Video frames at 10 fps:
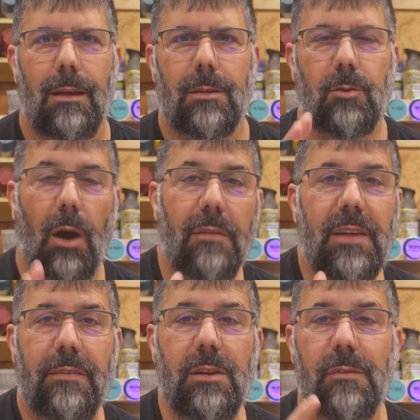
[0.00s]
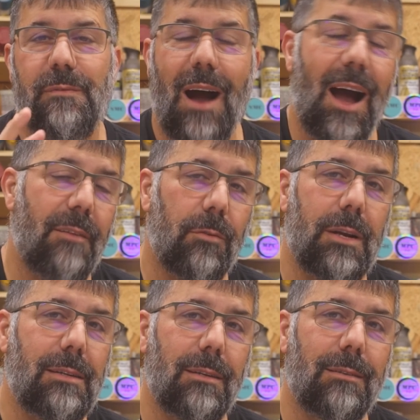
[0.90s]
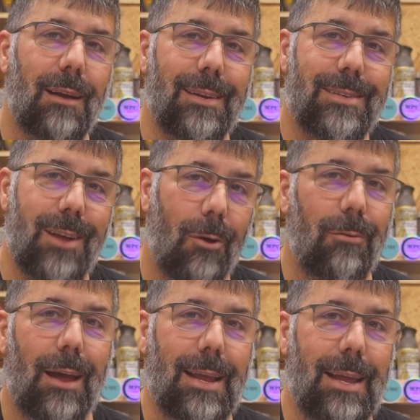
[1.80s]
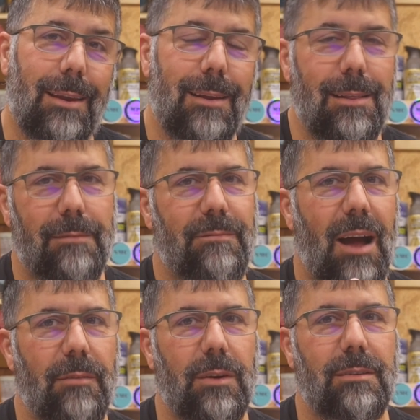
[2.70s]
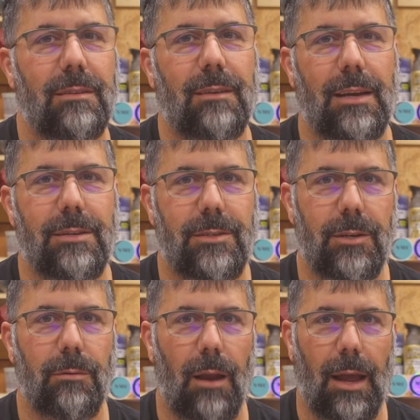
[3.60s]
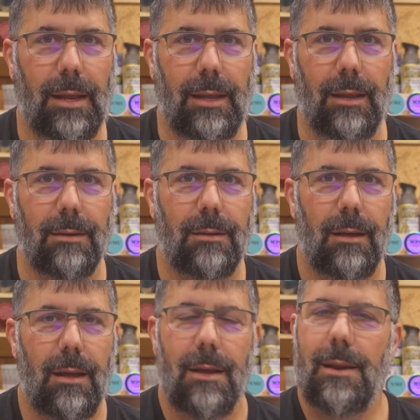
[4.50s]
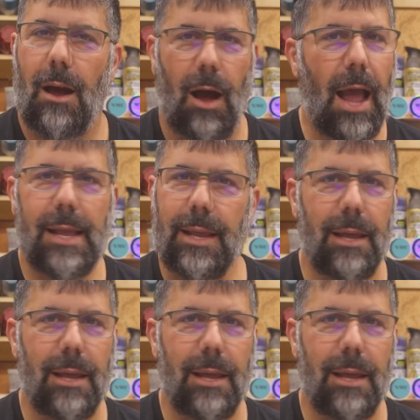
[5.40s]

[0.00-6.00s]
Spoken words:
So I've given you 5 reasons I don't like it and then 5 reasons I do like it. Now I can